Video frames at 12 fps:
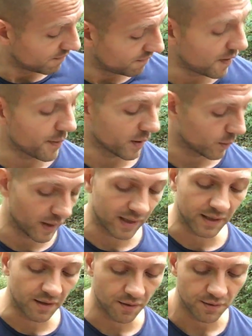very
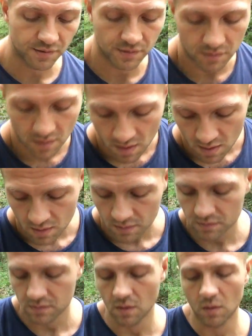quickly hurt you.
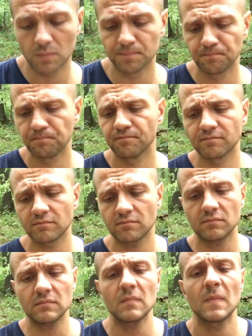So
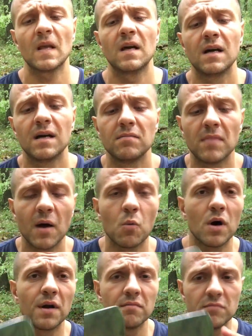I
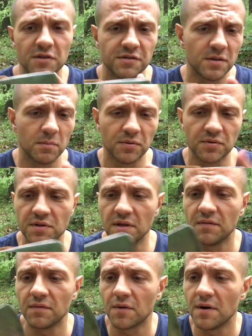want a simple
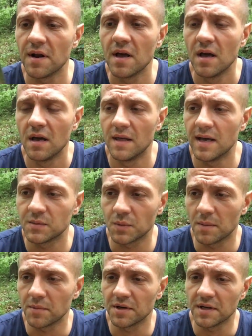sheath for it, and that's what
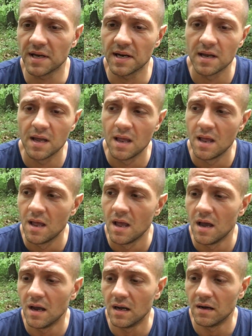I'm going to get.
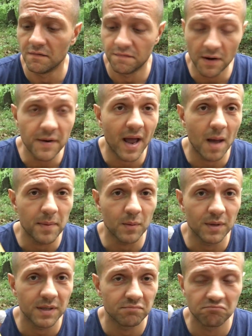Very happy
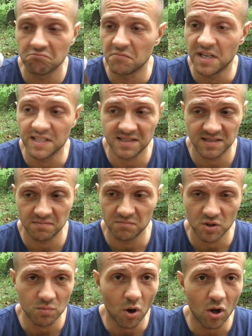with it. It's
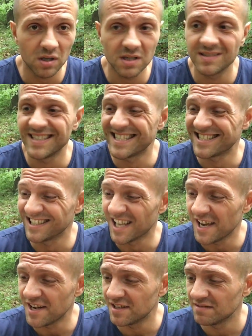smaller, it's
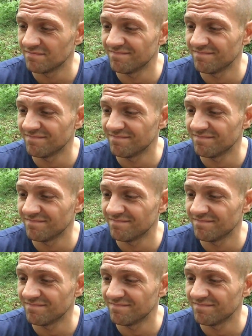lighter,